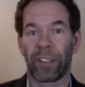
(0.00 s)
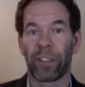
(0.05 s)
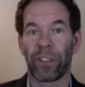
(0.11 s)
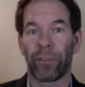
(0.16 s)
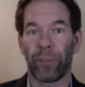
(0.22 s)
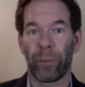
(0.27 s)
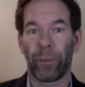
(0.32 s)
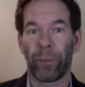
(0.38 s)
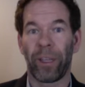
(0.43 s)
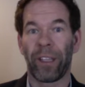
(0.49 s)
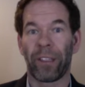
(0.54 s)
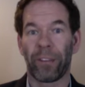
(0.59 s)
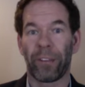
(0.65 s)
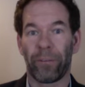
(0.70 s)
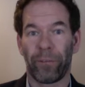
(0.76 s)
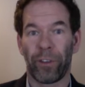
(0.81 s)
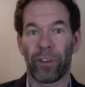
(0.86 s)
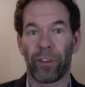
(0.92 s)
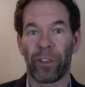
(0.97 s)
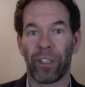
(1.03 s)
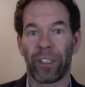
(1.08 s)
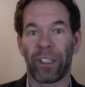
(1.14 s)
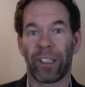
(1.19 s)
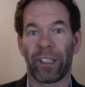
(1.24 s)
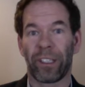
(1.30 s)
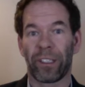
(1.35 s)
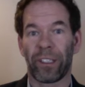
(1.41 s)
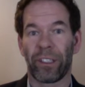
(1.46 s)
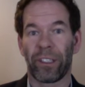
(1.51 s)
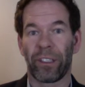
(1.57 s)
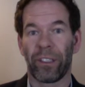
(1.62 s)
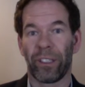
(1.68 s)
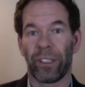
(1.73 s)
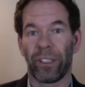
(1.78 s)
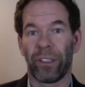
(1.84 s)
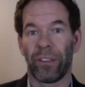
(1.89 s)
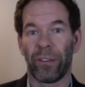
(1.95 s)
So for me, the first thing to
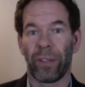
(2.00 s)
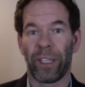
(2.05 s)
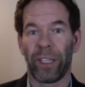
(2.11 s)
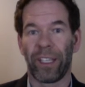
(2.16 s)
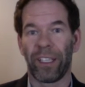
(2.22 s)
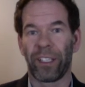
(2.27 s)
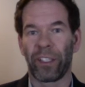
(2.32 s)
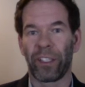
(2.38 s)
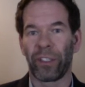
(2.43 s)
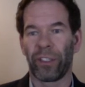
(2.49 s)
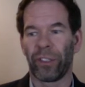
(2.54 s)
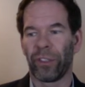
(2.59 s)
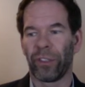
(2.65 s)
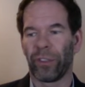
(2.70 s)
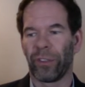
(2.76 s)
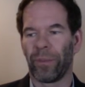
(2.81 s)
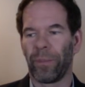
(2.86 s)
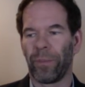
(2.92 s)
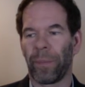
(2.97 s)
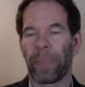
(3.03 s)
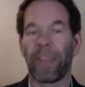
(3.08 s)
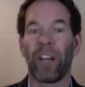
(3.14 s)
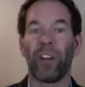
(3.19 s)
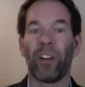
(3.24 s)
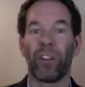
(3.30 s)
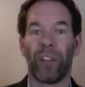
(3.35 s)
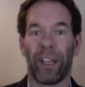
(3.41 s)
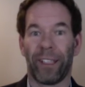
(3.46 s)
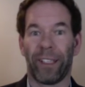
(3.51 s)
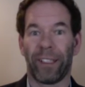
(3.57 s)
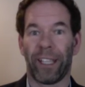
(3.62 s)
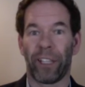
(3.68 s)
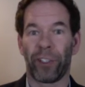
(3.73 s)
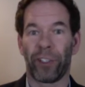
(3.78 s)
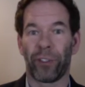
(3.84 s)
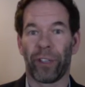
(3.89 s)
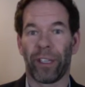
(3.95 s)
do is to align
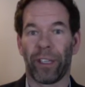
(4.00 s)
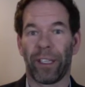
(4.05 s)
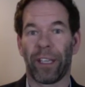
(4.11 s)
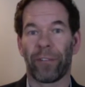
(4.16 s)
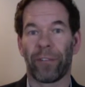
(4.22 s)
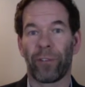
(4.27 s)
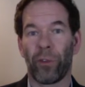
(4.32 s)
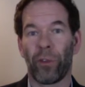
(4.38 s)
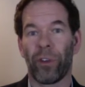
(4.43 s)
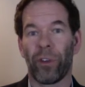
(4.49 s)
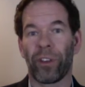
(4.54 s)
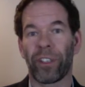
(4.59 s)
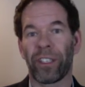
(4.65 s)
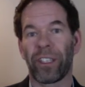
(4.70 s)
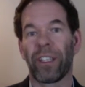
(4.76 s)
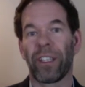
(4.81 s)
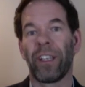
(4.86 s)
that joint. Now, of course,